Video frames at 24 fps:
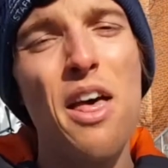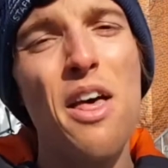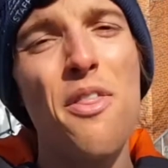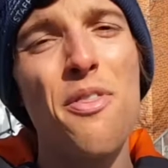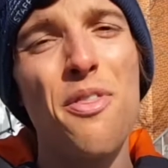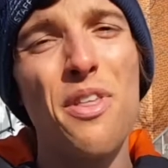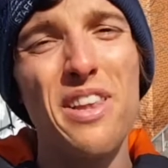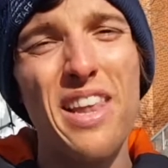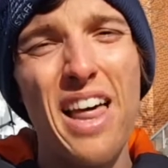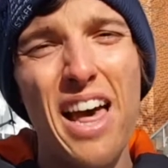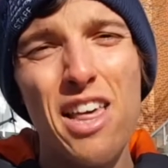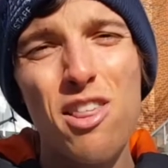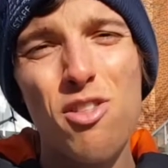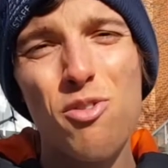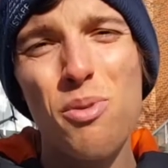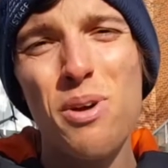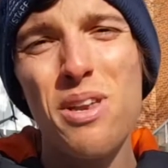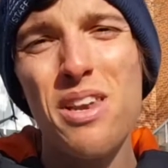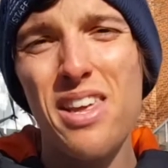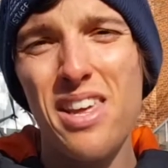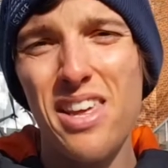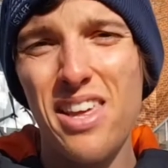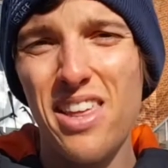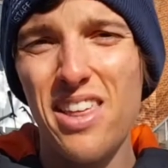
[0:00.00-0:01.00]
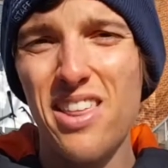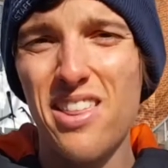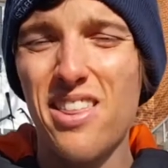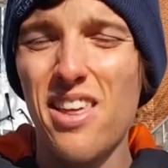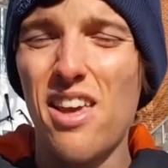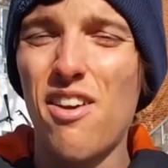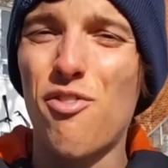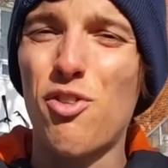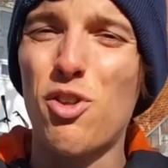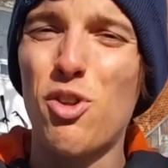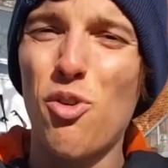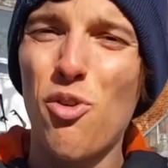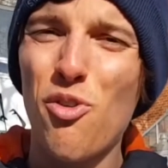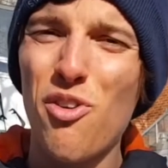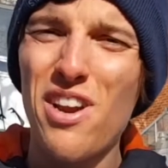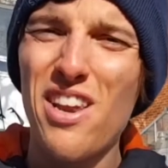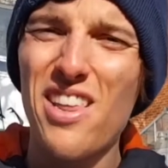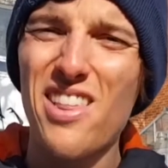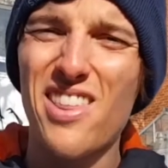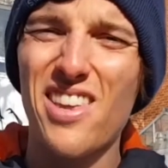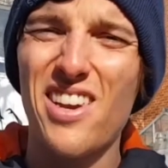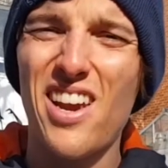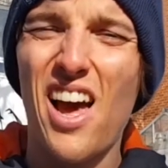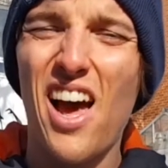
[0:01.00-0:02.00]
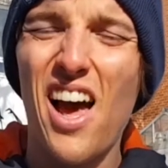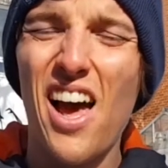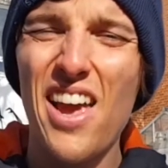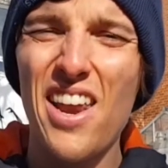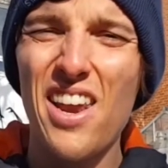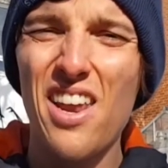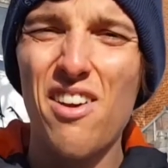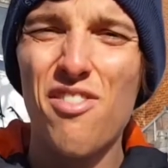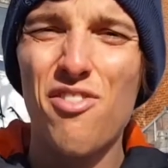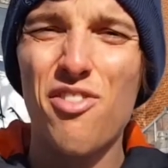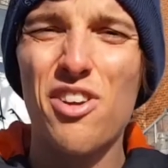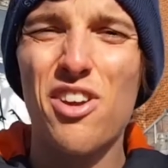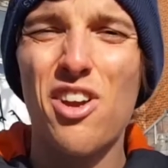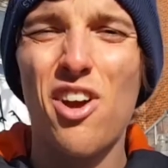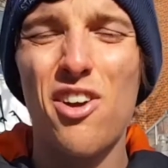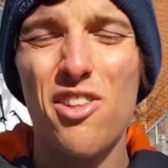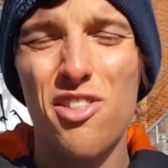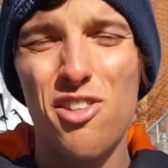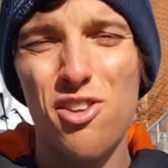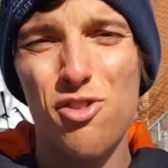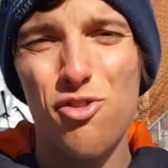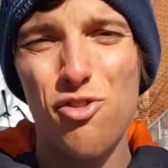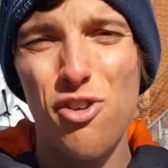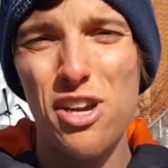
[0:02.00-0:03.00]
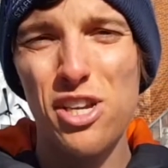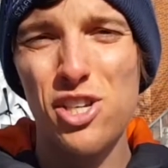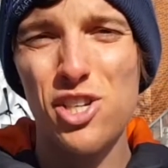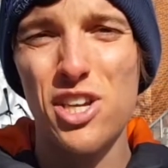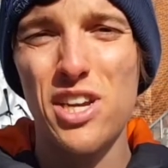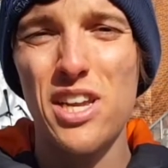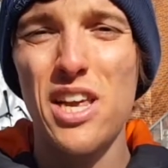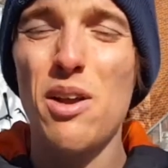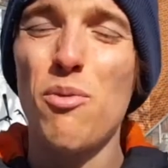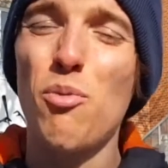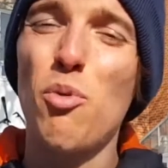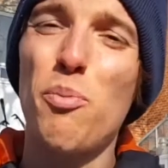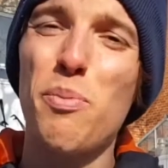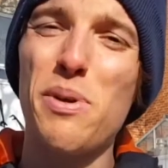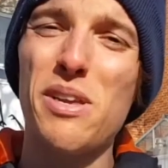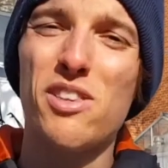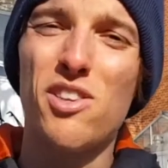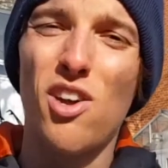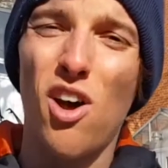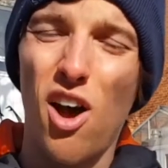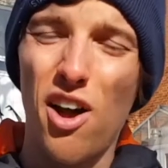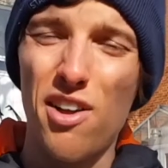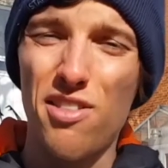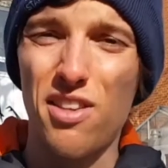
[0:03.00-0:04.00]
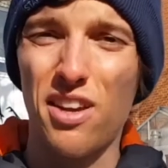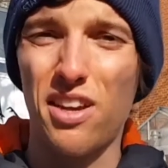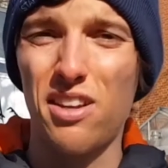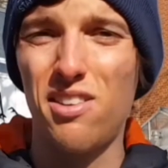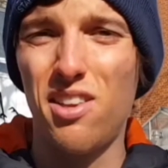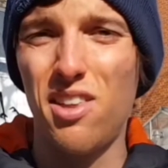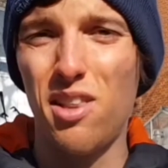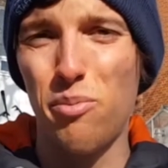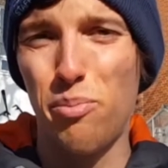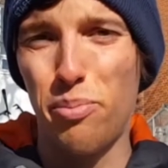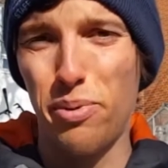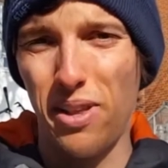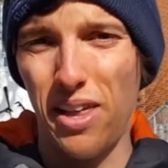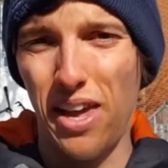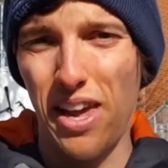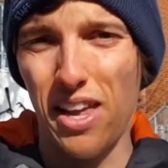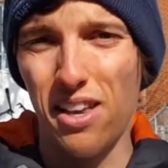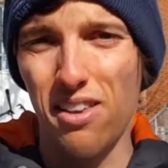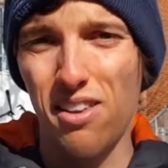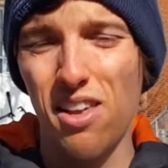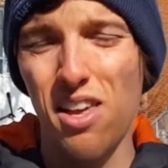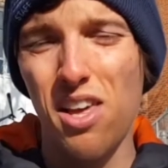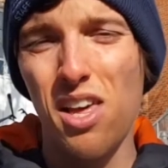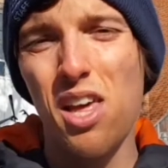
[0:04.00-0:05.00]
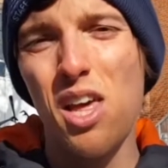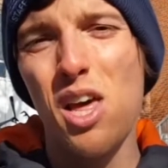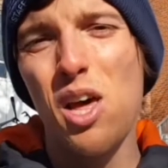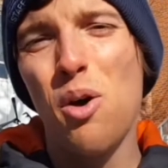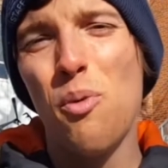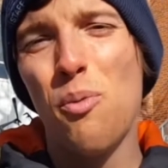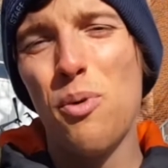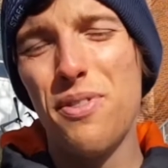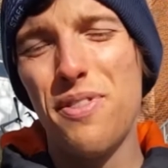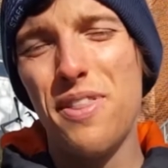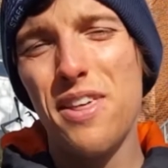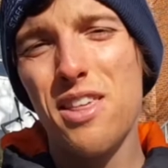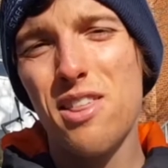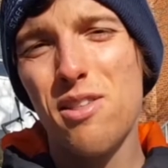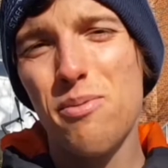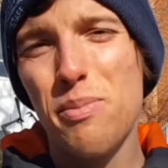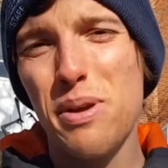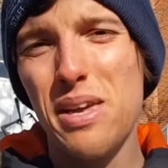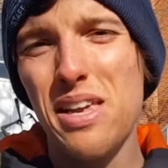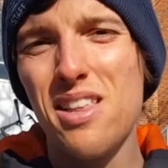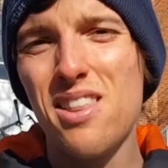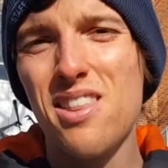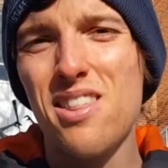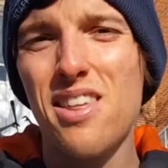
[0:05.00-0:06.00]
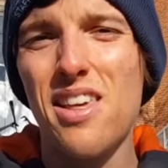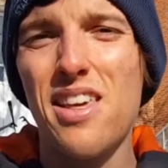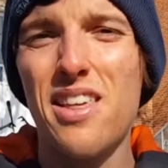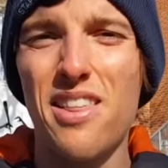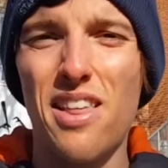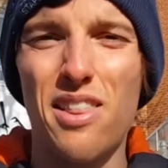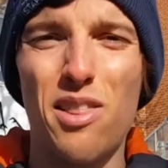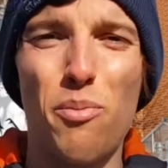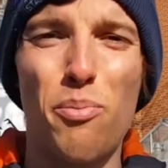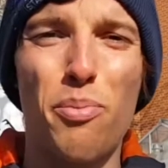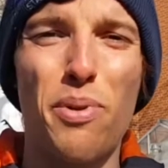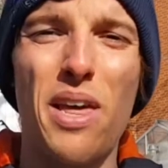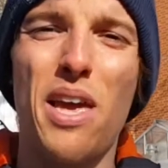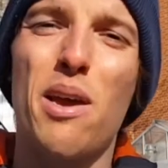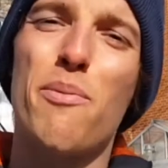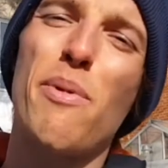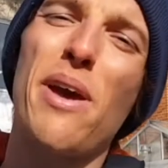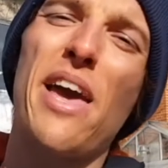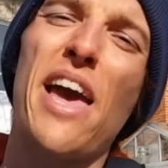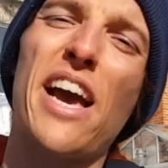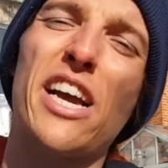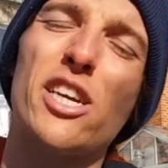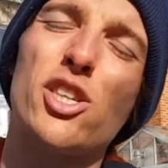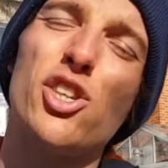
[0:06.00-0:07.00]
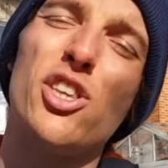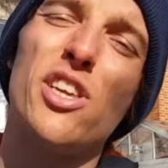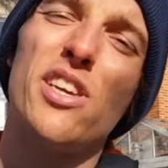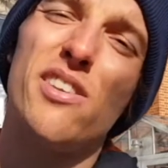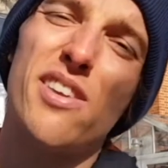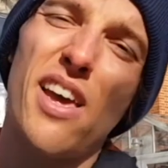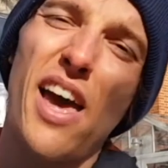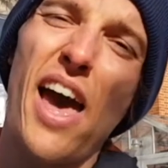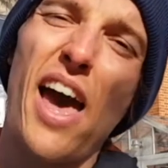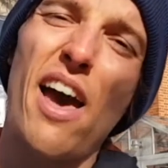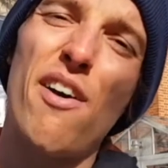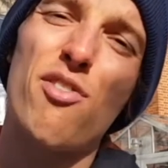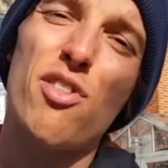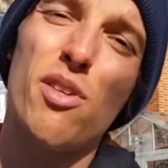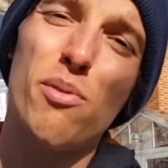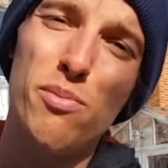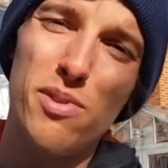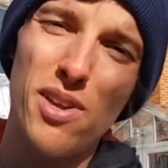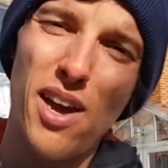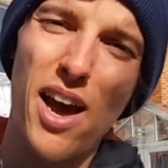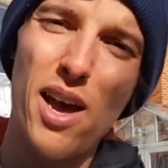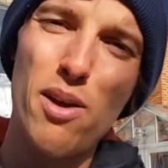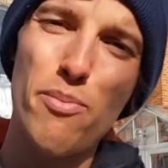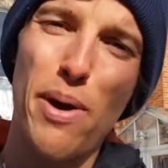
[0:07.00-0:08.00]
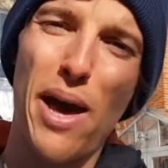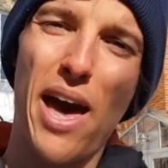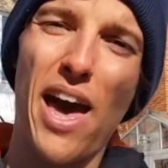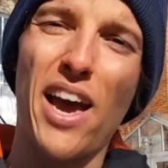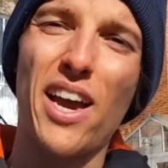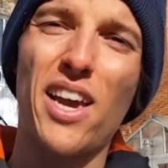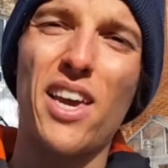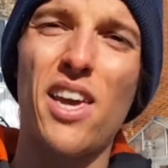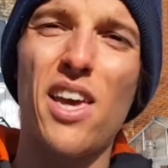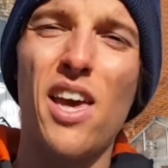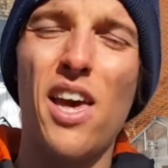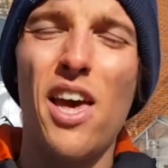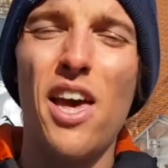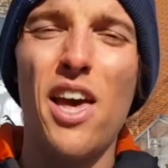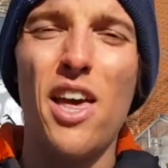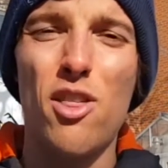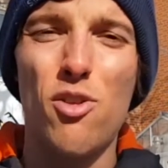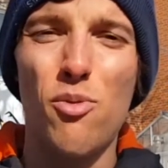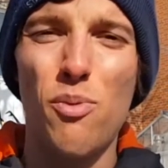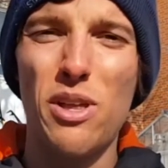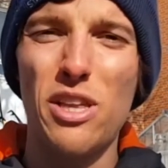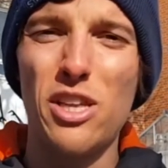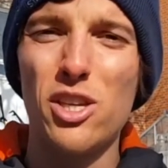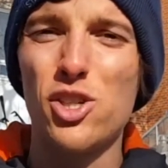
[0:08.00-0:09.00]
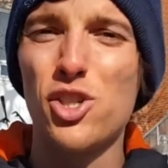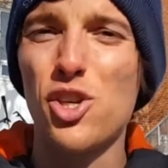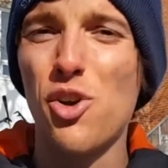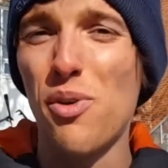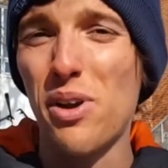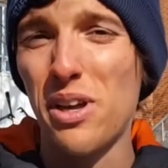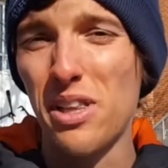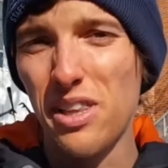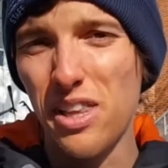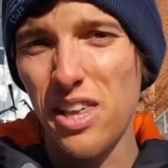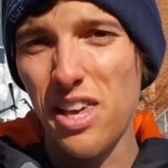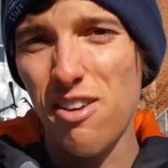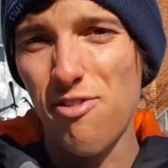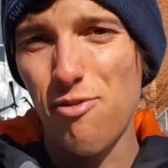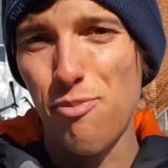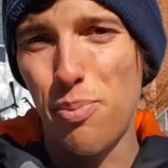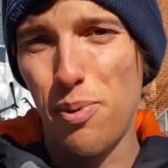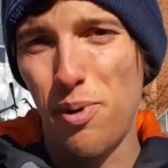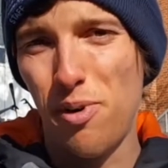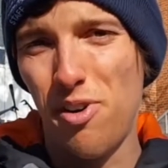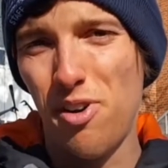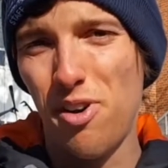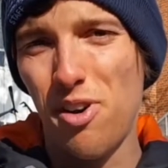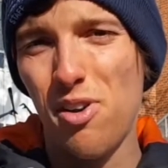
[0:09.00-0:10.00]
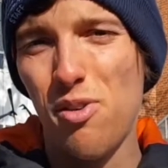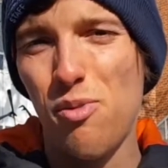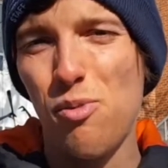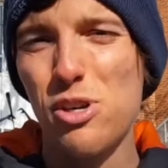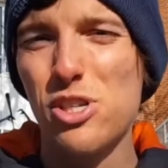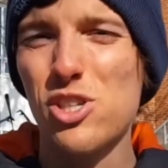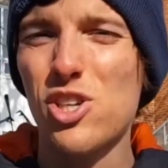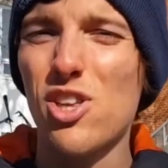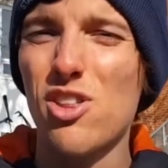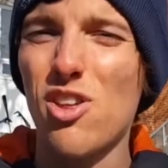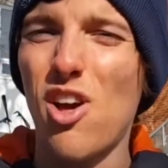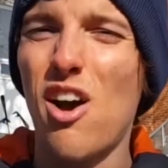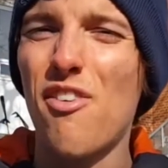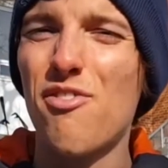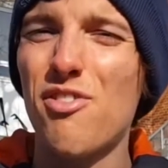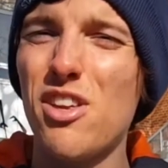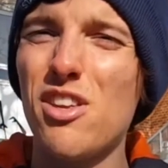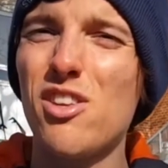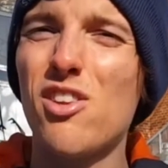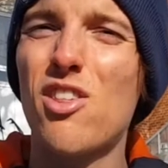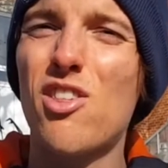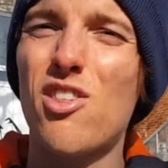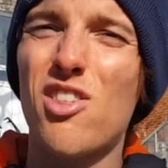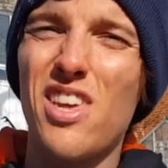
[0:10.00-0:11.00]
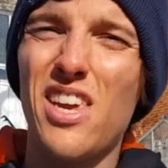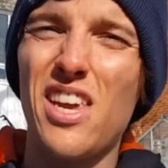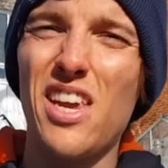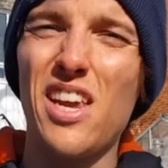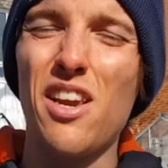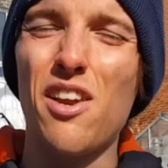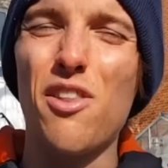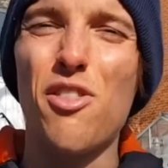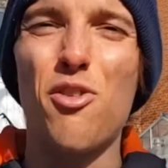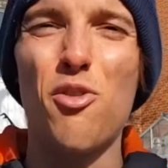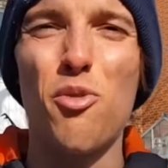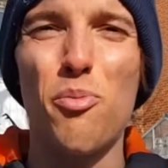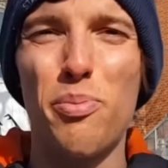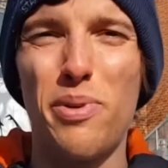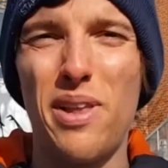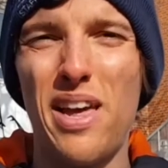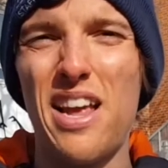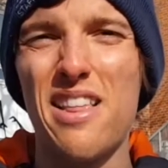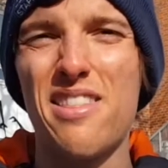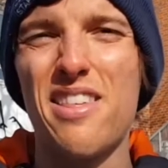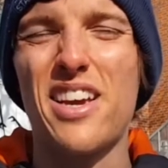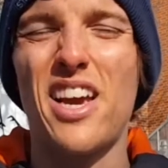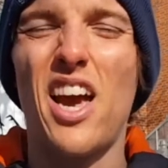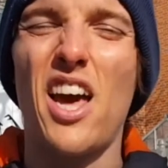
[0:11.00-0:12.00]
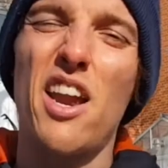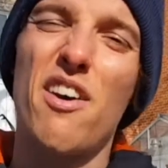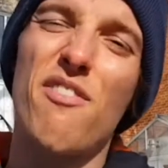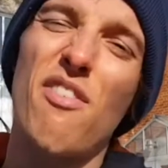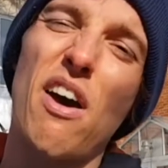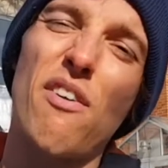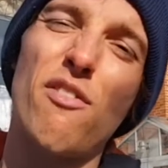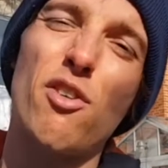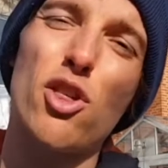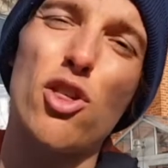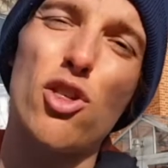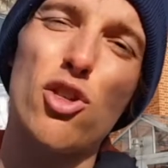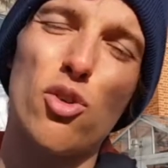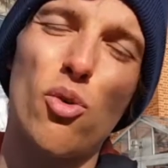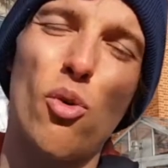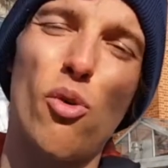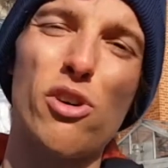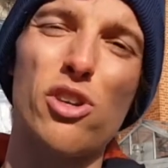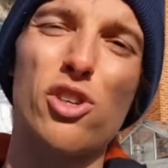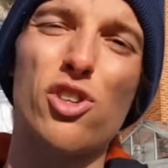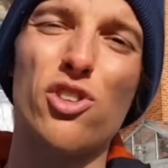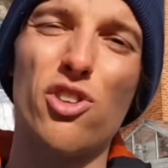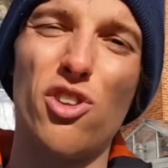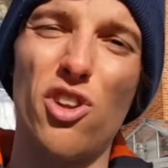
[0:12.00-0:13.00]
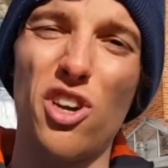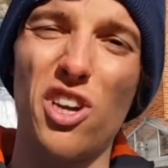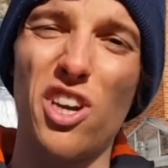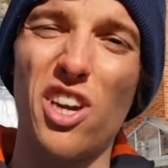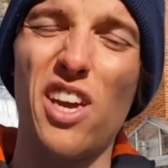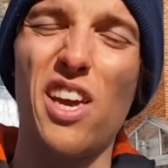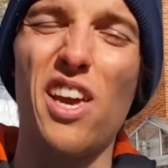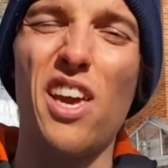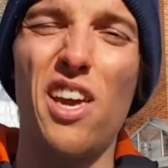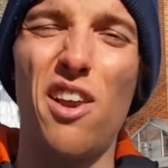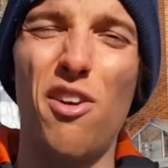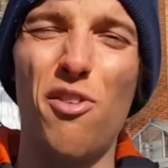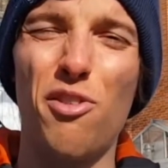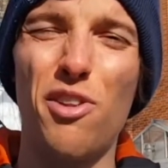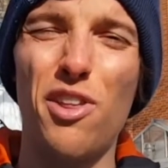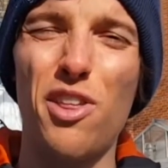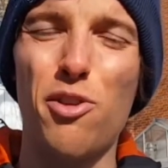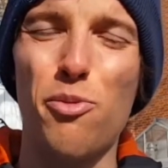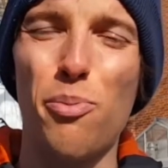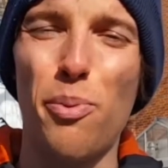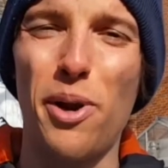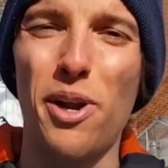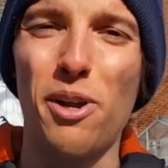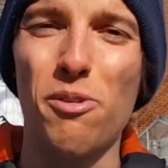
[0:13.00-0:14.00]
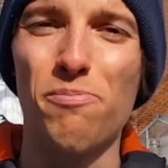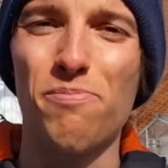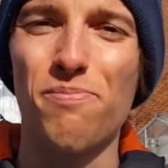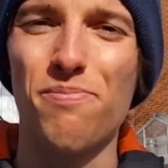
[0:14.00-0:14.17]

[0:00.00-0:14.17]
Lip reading: The last one is, if chlorine is in high enough concentration, it will be toxic to the plant. What this means is that the plant may actually have some dieback, as well as showing leaf burn, which is often seen through plants that kind of have a scorched look in early spring.